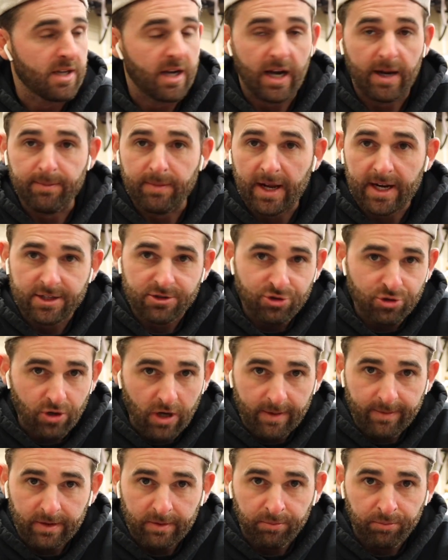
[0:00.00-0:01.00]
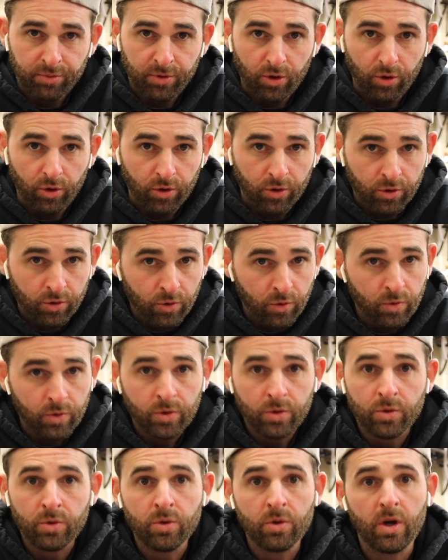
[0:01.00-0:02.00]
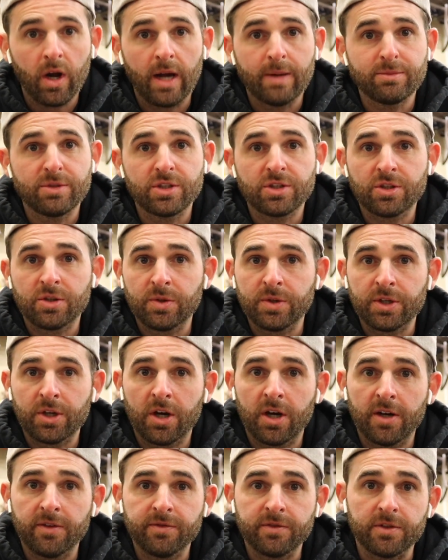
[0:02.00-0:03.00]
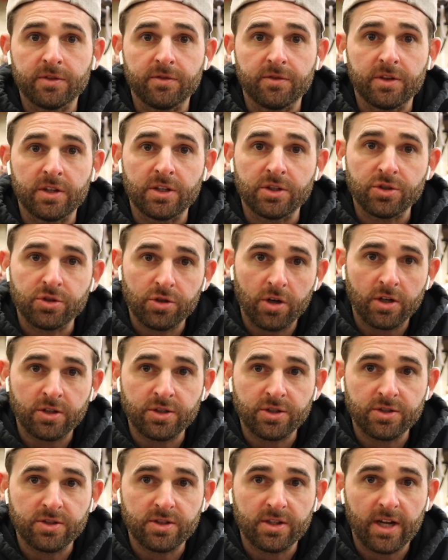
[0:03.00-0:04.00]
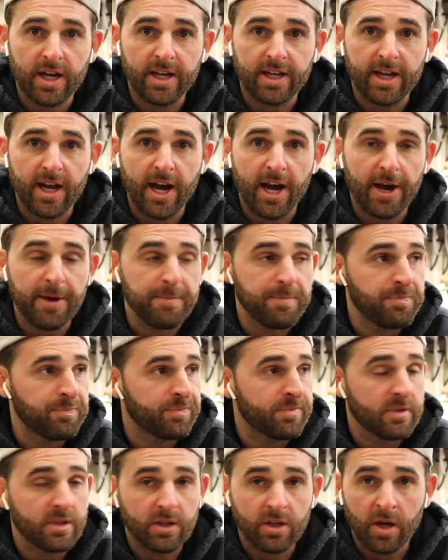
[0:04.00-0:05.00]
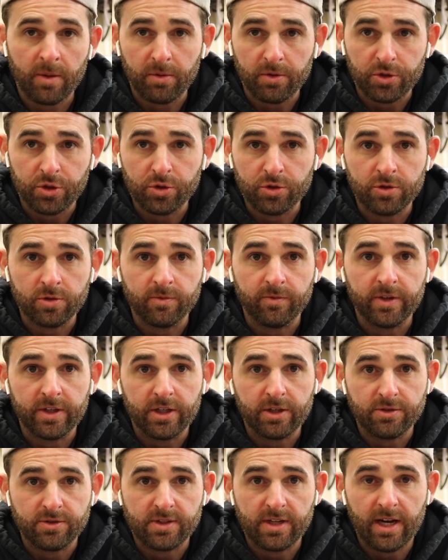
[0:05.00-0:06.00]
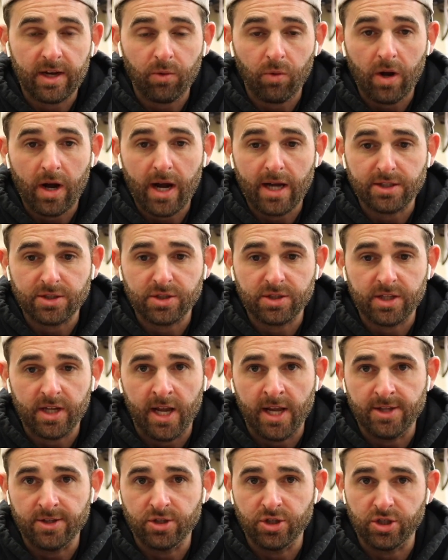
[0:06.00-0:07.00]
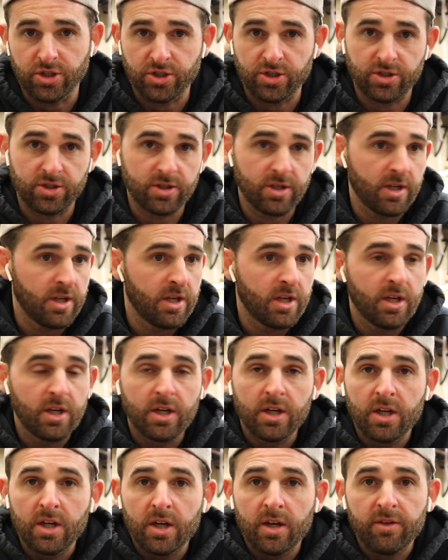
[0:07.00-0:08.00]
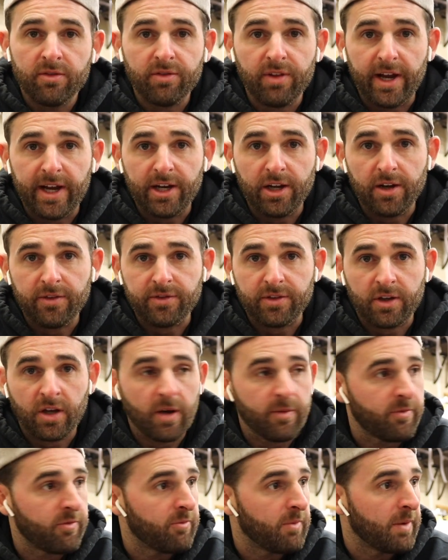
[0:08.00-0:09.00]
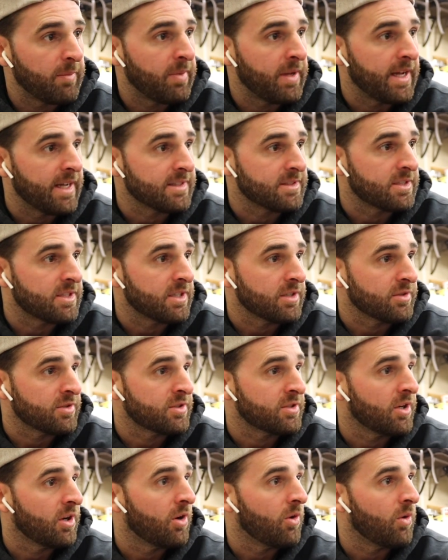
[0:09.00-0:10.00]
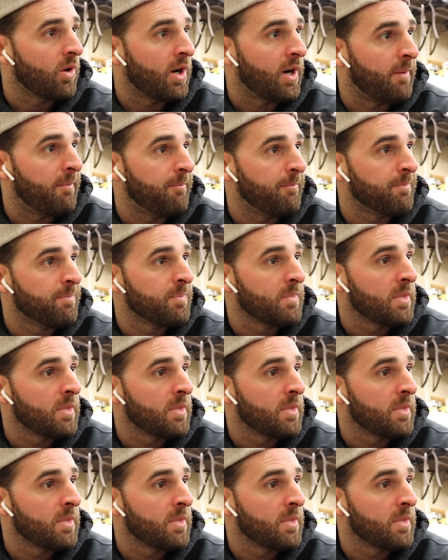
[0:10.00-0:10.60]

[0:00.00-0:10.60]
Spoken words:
I'm not a ceramic pro guru. I'm just going off of the instructions that I got, a couple of YouTube videos that I watched, and just flying off the cuff of my pants here. So